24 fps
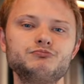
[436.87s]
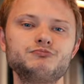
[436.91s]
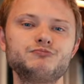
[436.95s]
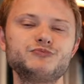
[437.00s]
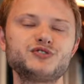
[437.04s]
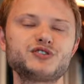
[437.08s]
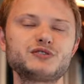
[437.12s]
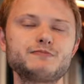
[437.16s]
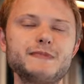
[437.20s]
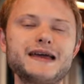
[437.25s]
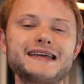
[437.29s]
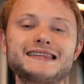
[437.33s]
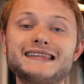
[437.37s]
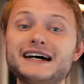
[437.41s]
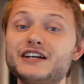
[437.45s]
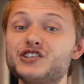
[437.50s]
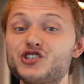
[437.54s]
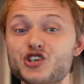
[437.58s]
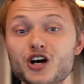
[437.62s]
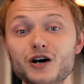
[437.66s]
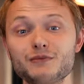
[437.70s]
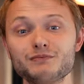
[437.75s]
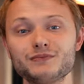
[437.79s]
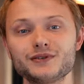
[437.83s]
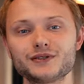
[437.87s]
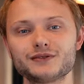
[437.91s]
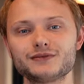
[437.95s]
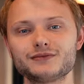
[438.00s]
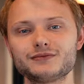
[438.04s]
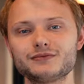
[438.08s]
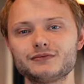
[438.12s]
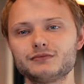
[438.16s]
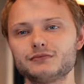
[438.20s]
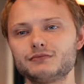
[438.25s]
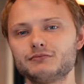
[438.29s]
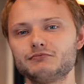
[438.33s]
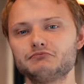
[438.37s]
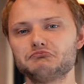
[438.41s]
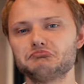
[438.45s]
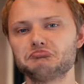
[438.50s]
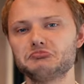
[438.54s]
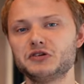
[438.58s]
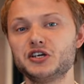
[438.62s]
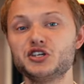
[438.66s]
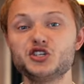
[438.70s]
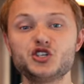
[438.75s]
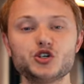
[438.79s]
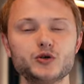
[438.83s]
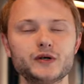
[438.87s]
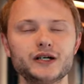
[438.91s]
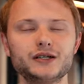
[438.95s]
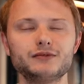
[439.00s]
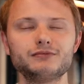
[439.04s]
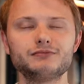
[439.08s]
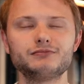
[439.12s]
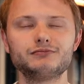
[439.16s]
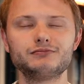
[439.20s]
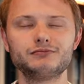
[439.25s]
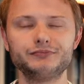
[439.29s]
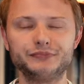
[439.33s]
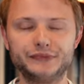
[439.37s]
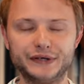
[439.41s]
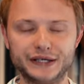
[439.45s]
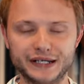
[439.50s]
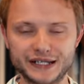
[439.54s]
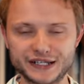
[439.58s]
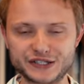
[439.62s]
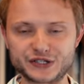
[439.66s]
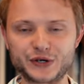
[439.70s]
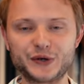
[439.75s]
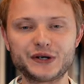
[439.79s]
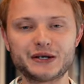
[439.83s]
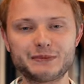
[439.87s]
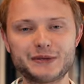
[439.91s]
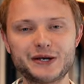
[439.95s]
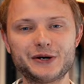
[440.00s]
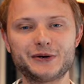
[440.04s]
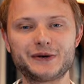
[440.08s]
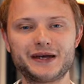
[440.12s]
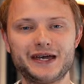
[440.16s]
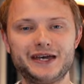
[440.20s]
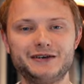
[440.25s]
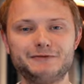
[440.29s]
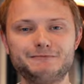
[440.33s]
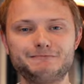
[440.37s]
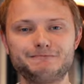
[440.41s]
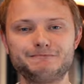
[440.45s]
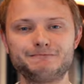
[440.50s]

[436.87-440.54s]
Just make that jump and do it. It is going to be okay.